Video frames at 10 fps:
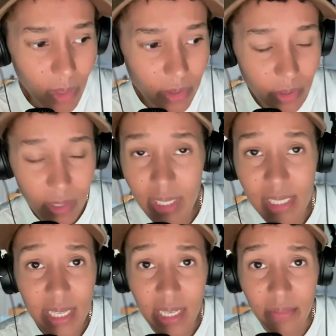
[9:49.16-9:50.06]
you're going to
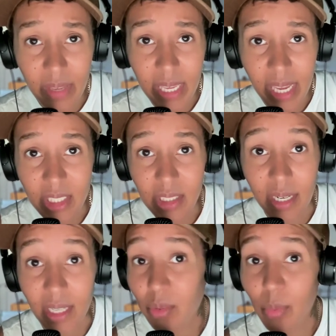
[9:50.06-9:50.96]
take a vacation
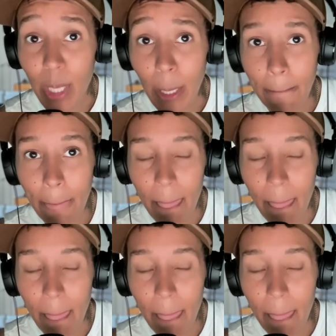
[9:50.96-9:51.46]
next week.